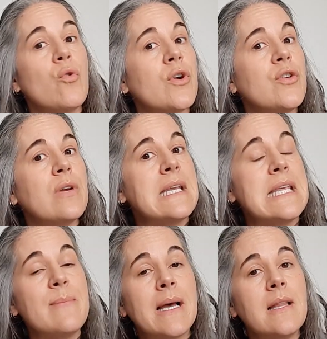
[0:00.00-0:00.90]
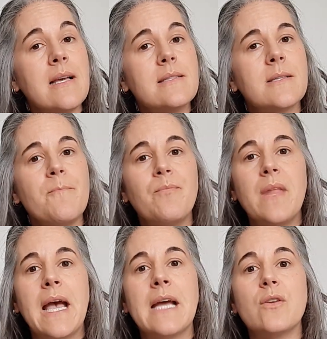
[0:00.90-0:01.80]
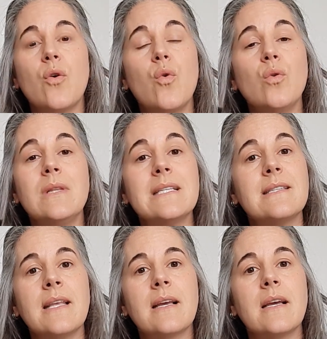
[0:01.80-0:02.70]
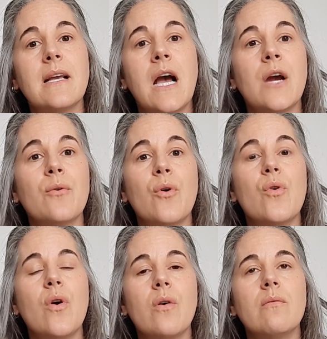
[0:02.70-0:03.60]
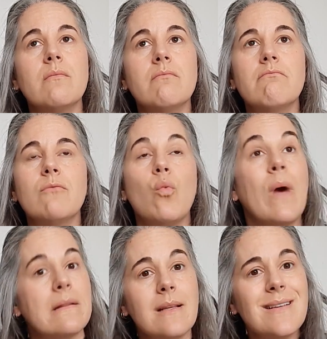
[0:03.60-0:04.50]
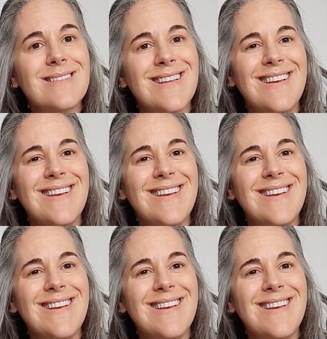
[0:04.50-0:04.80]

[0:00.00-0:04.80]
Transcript: or you can email us at holisticchiro.wellness